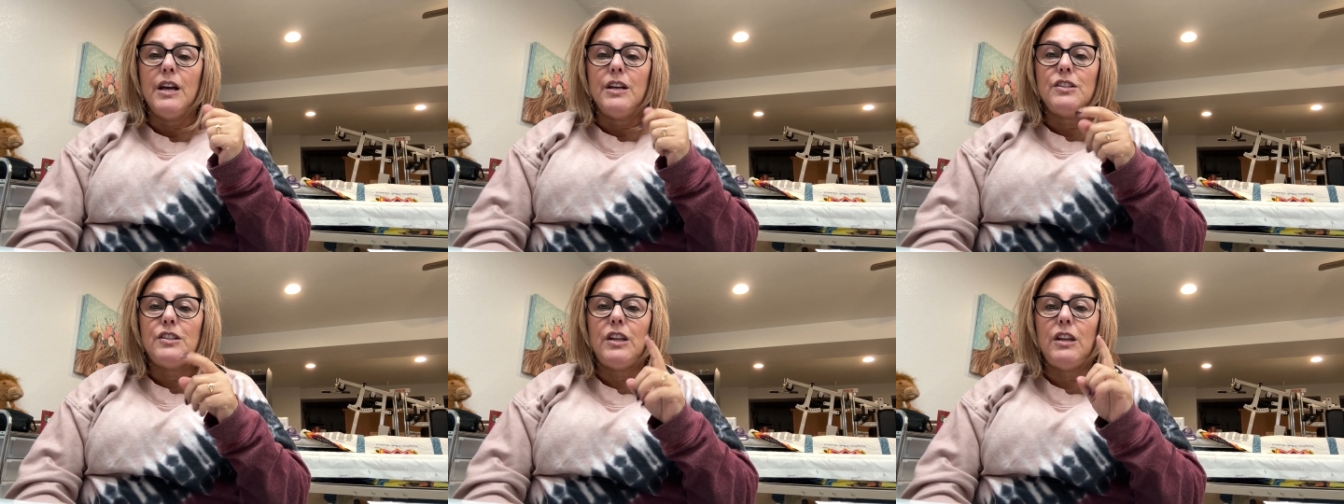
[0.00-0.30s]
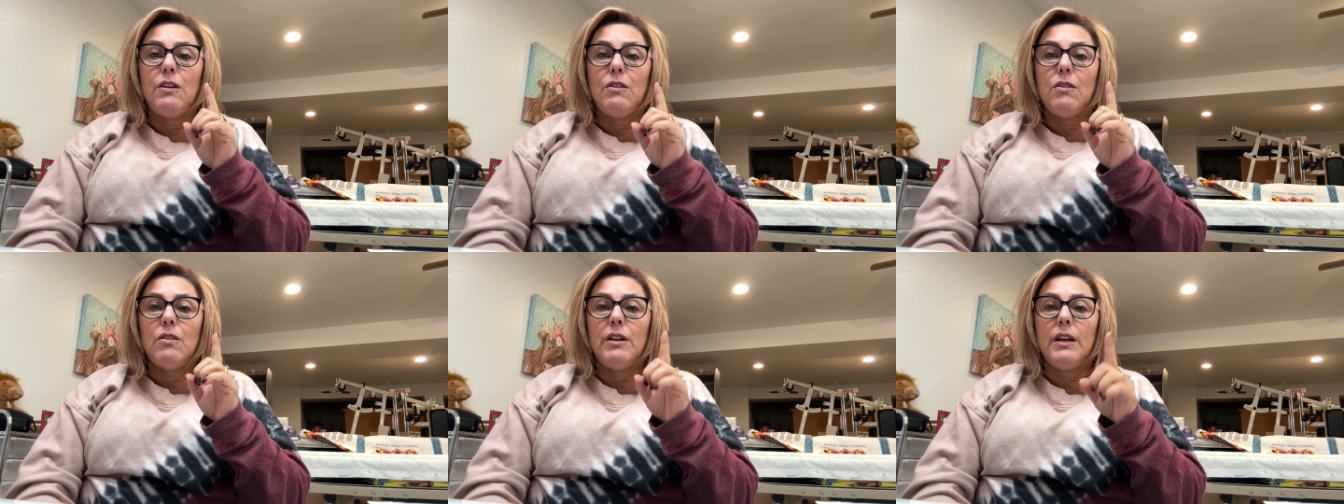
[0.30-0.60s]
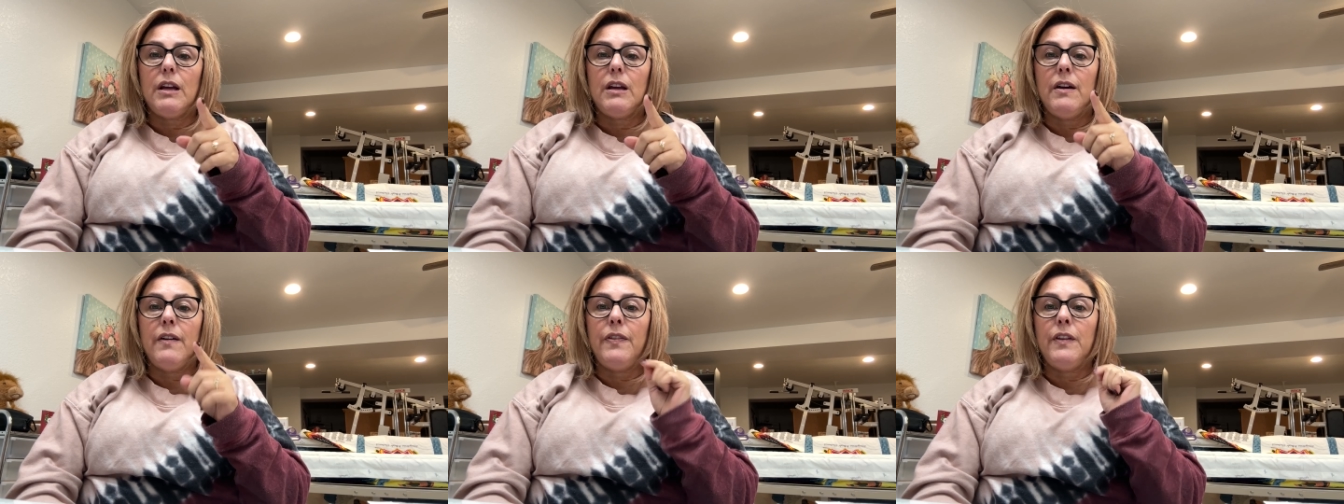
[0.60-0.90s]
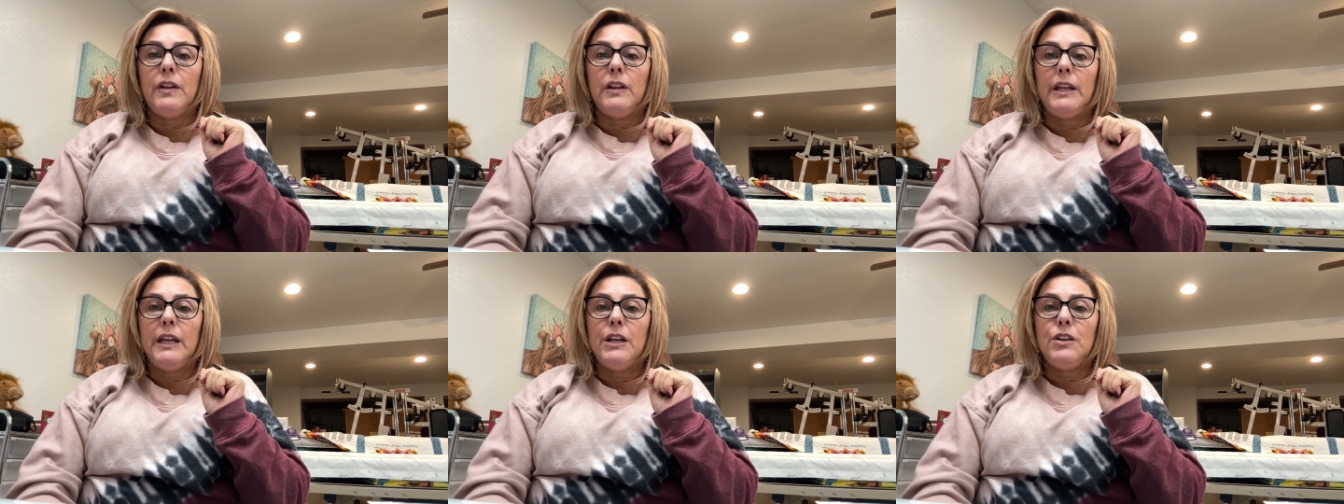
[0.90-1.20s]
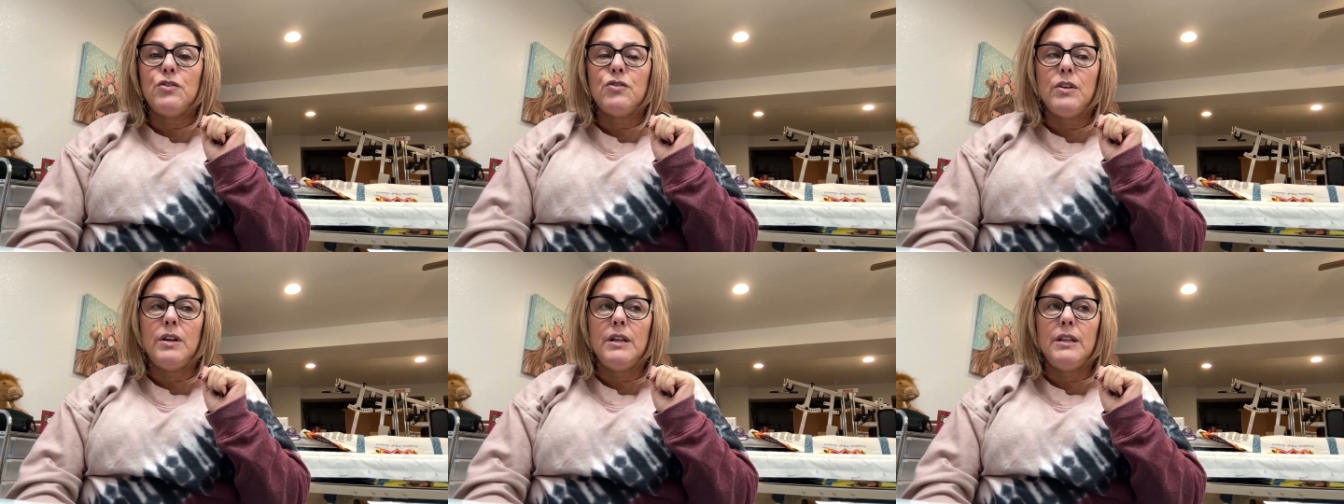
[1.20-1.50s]
So you click on the
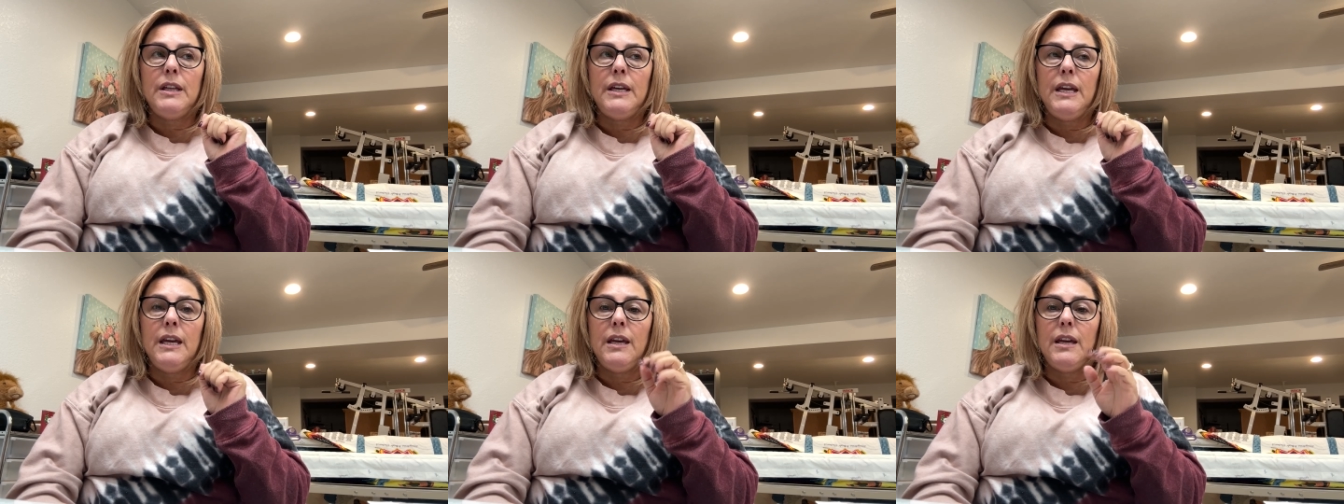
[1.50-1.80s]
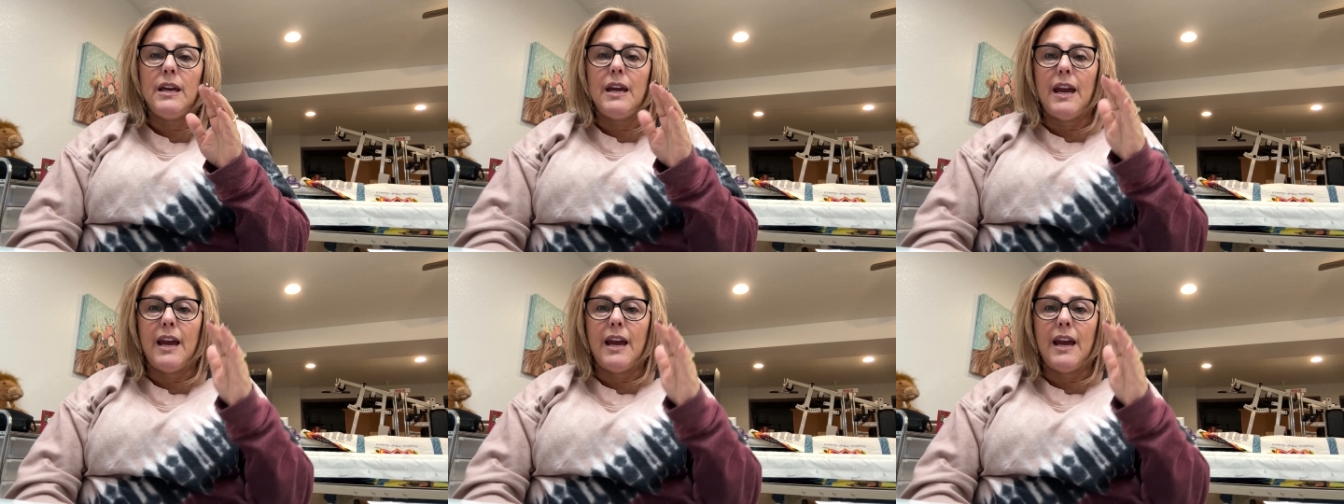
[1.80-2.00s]
Linktree link,